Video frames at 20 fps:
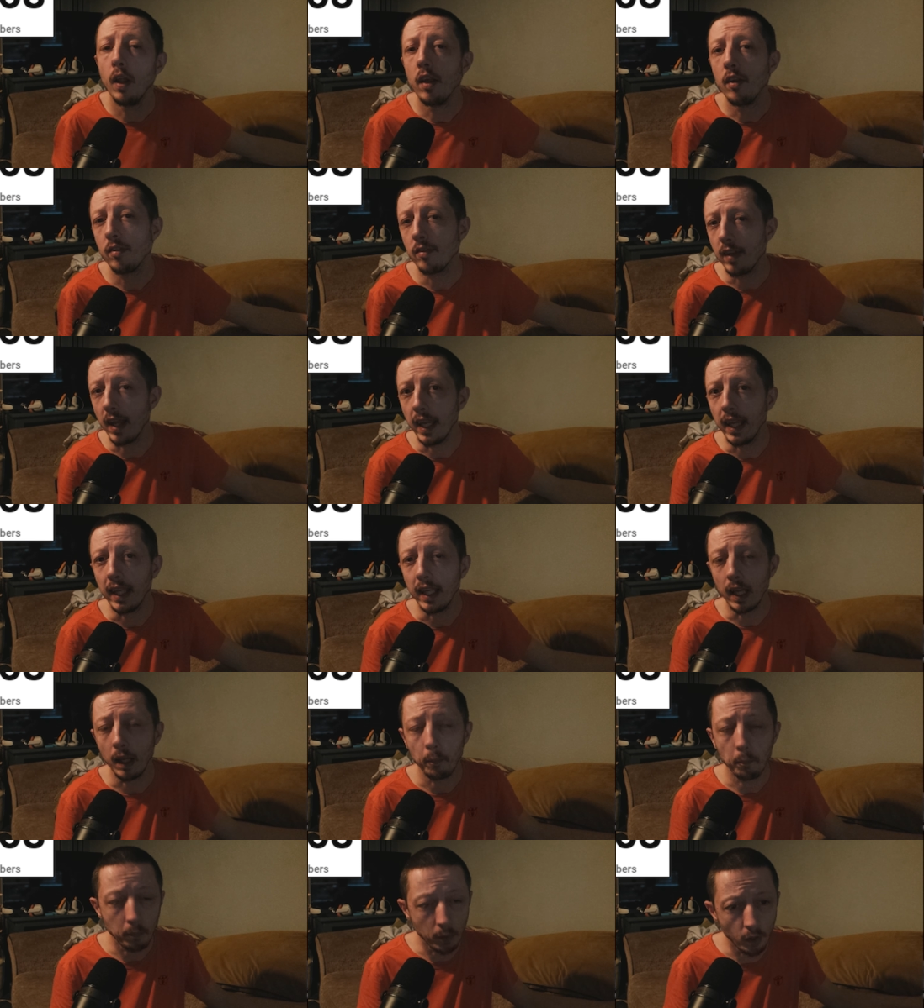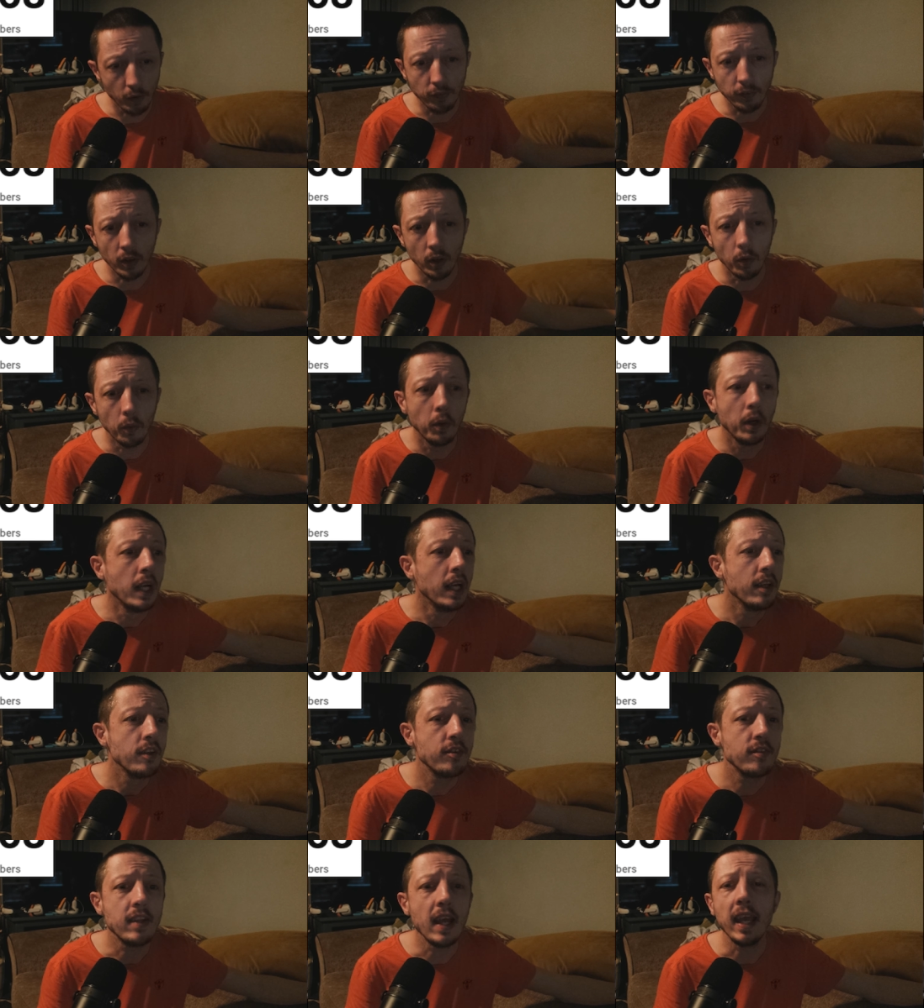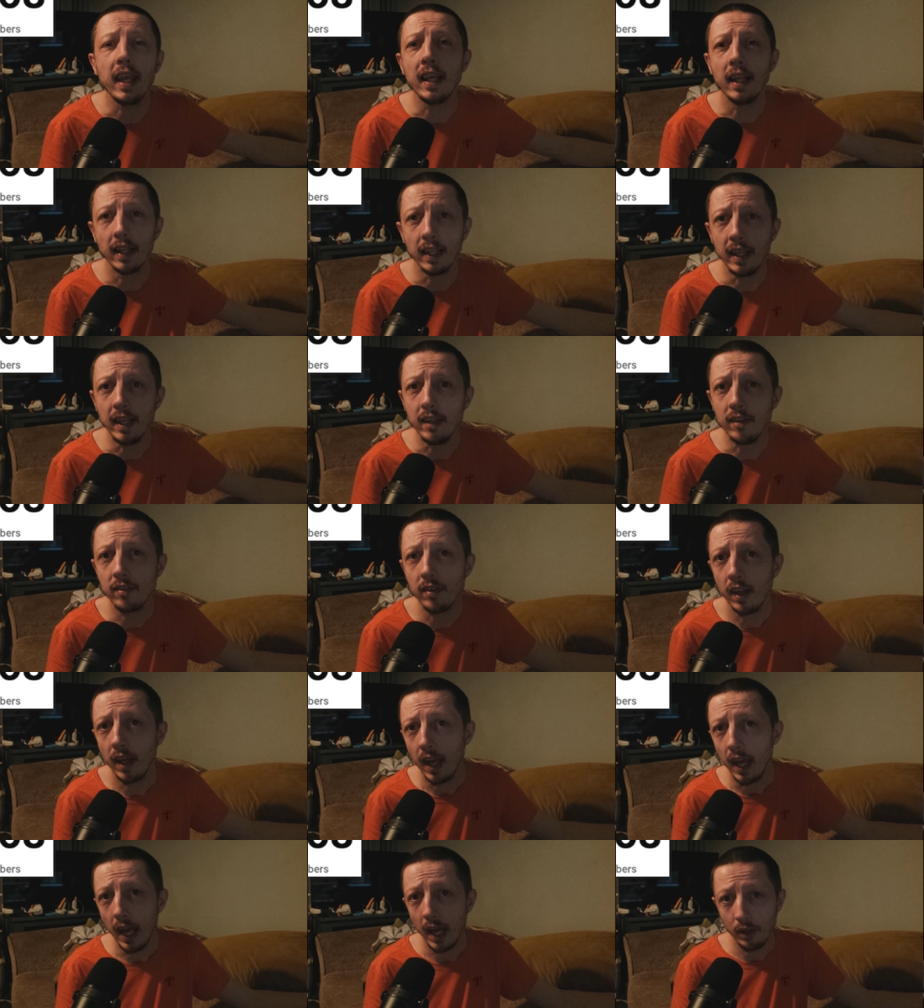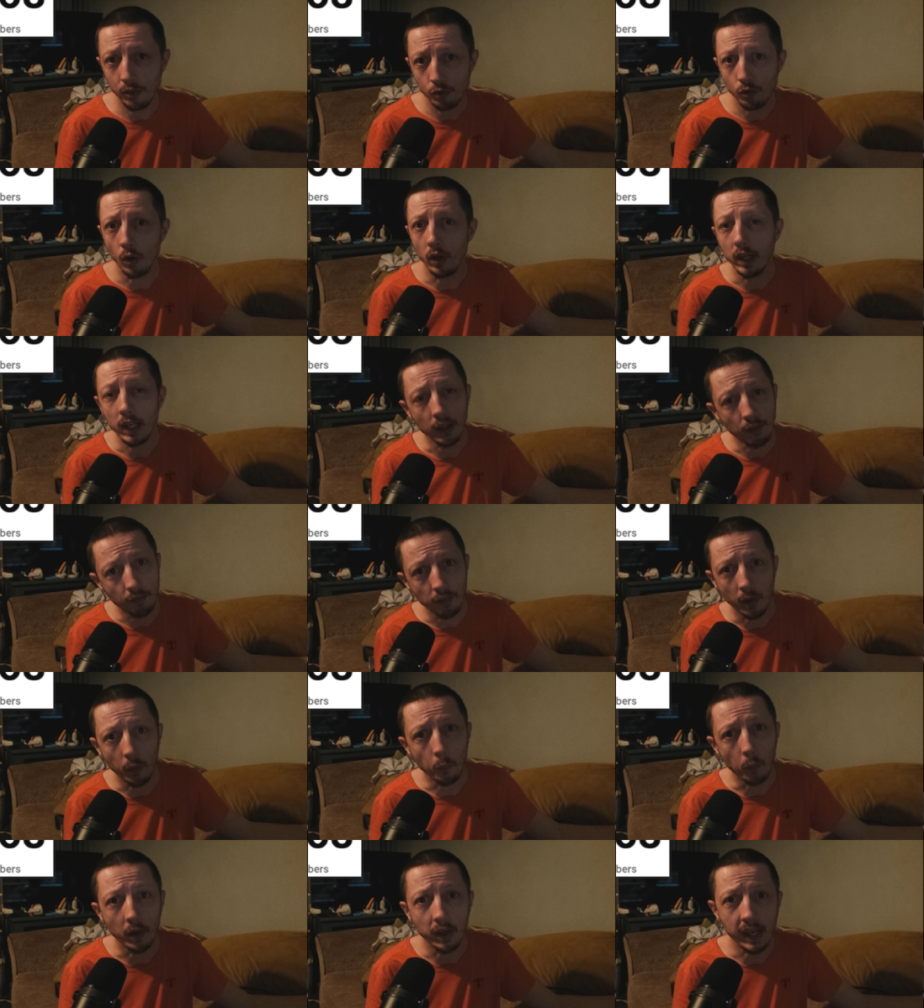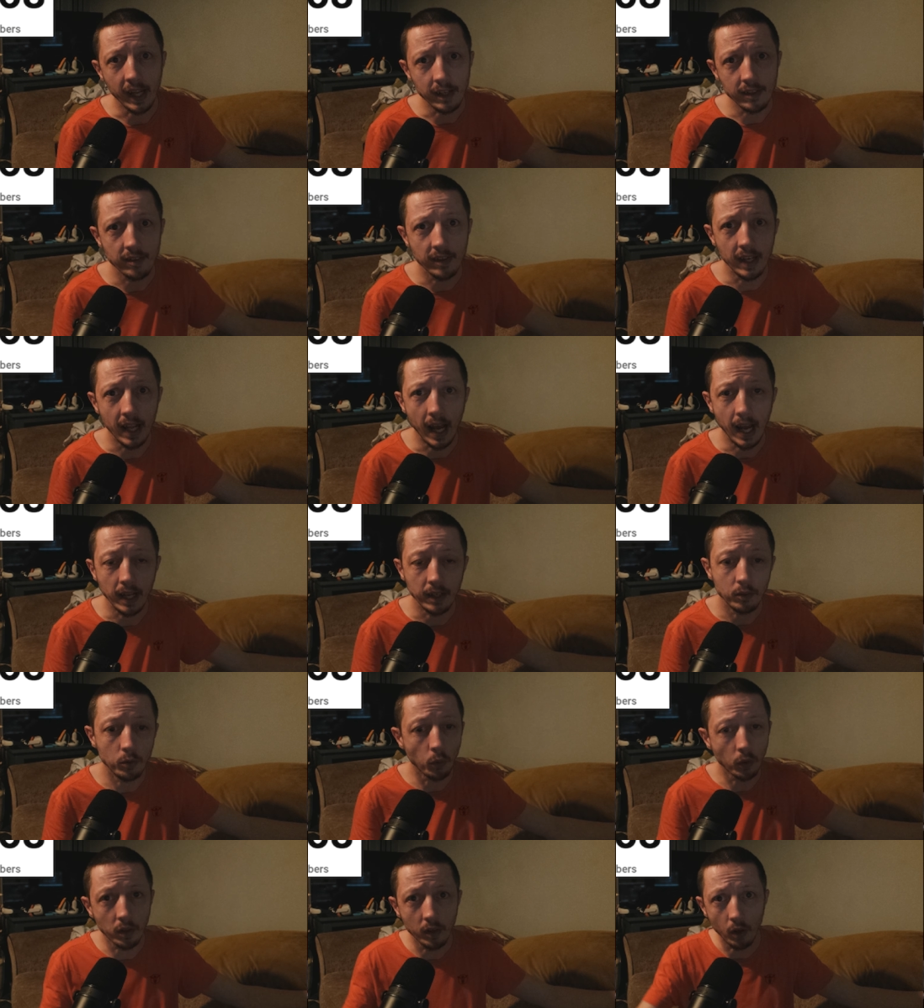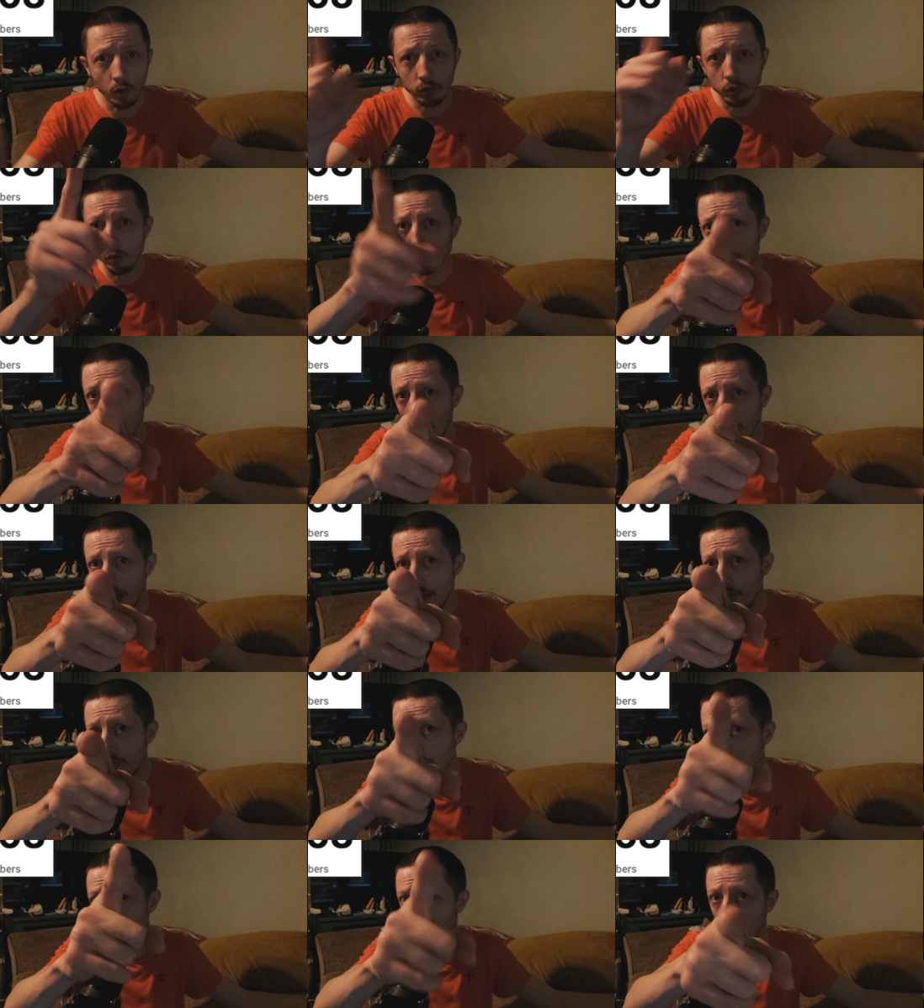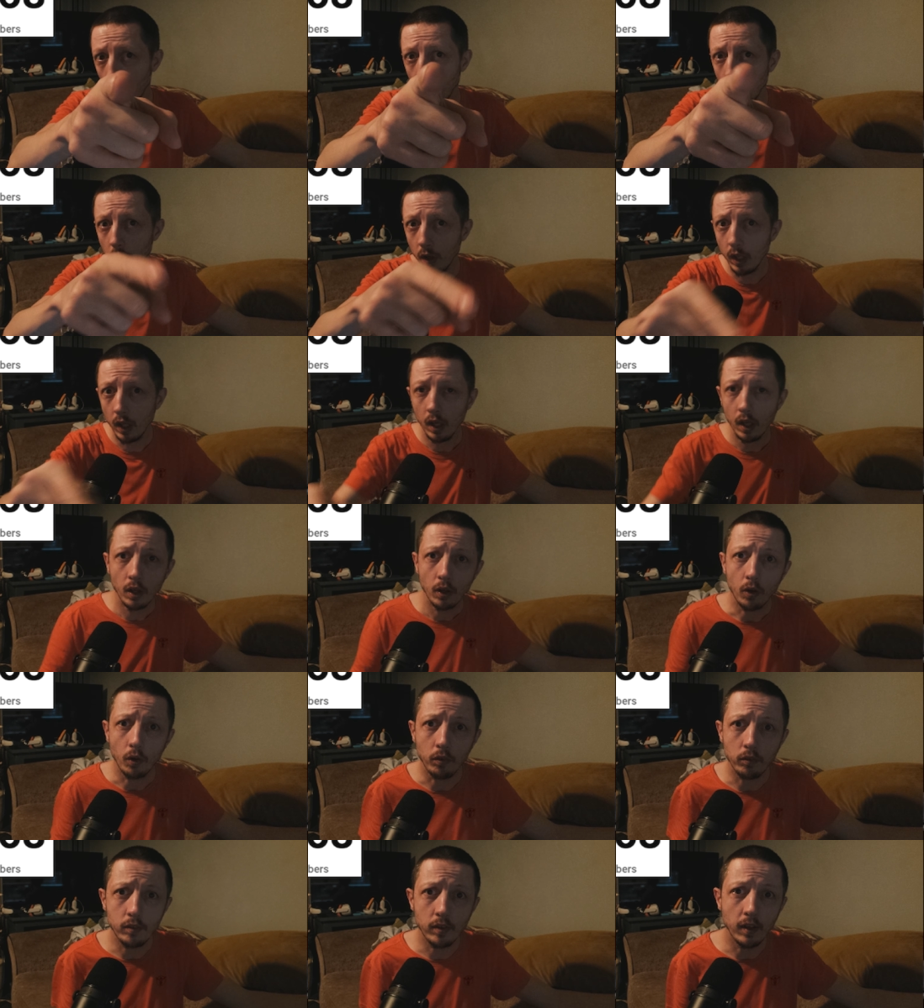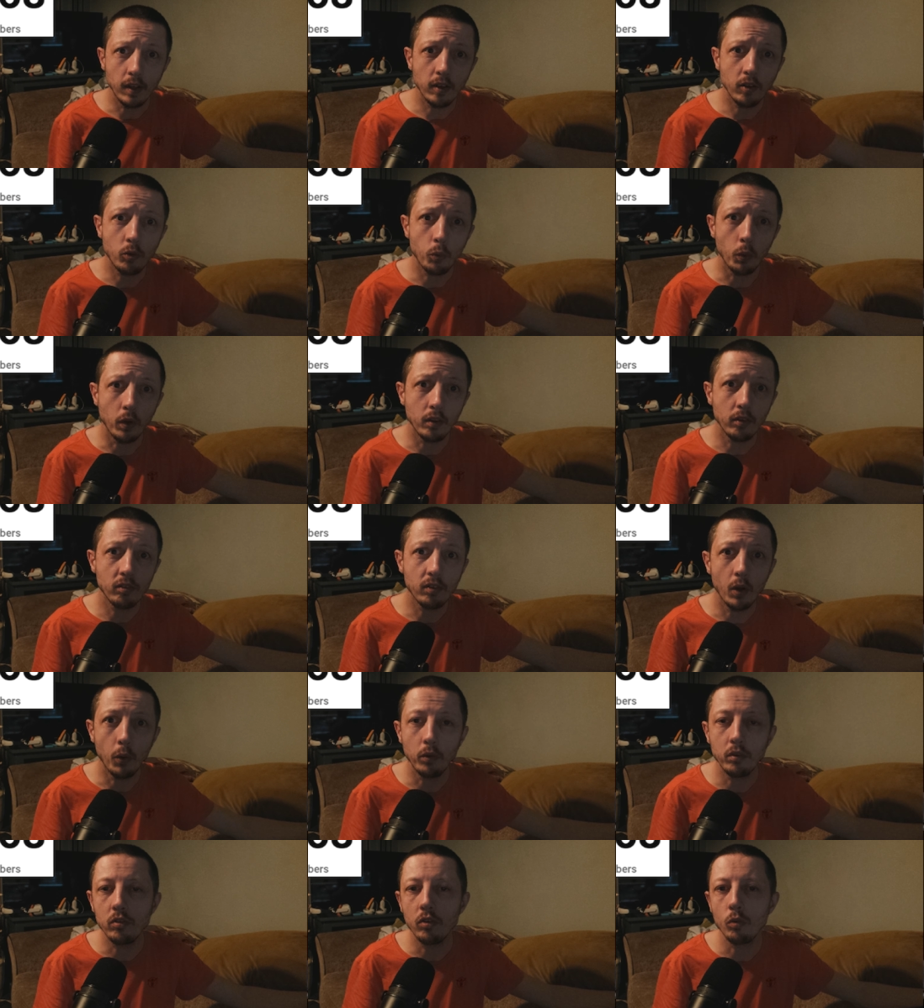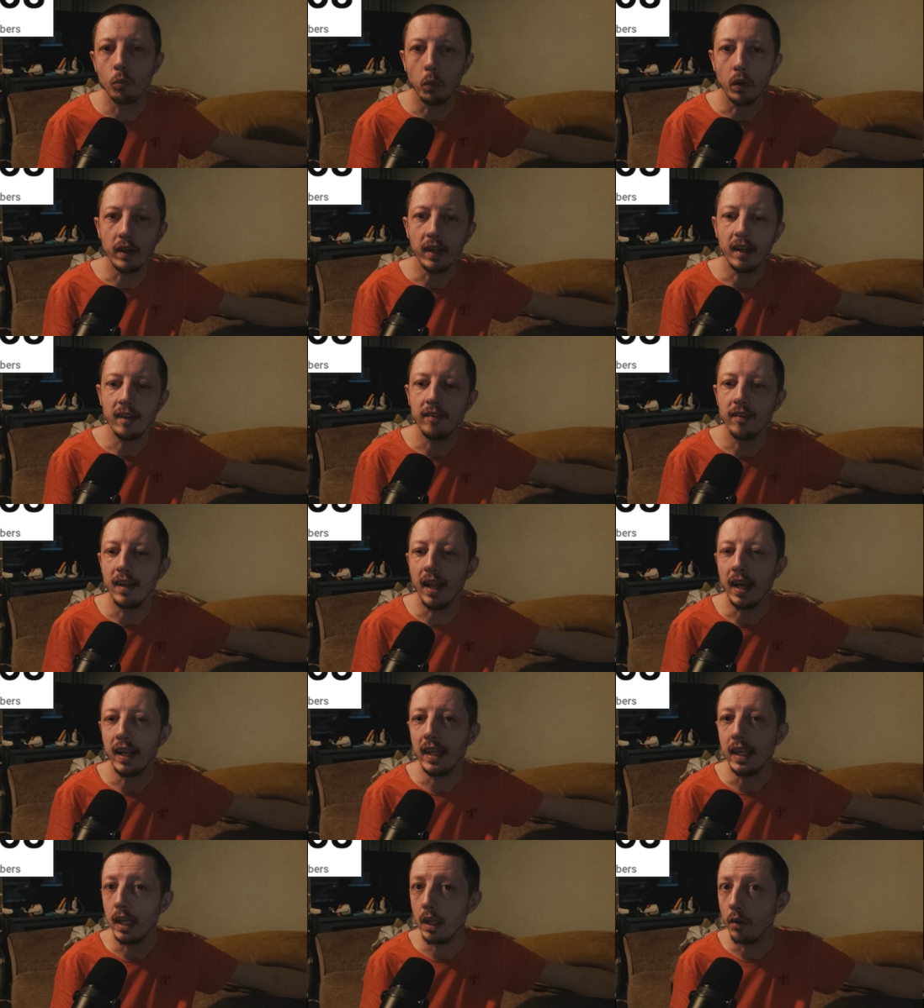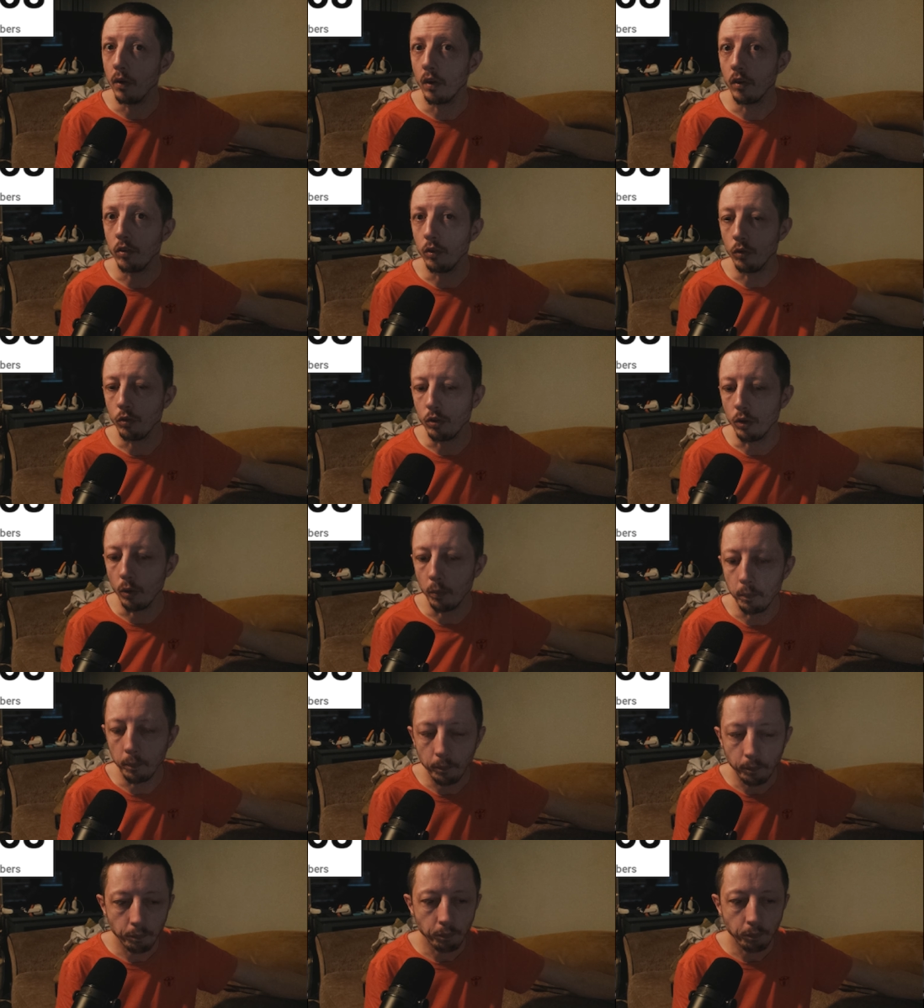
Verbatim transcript: staying beautiful, staying elite, and joining for the 199. You can also join, so consider doing so. It's just 199 here on YouTube.